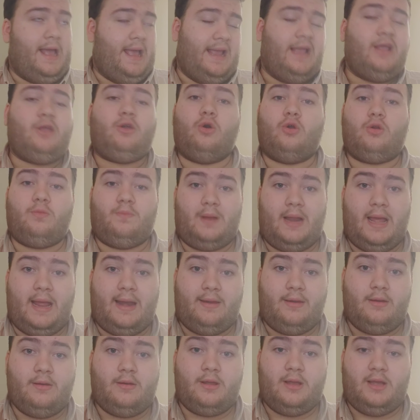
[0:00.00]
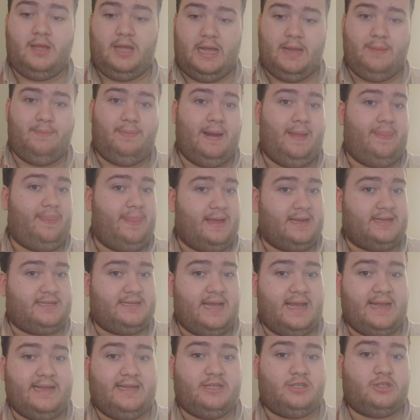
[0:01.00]
a good blend, a blend that
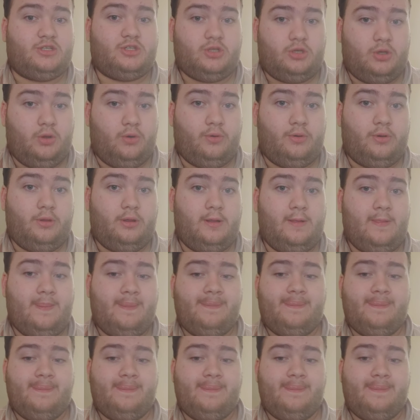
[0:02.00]
tastes good.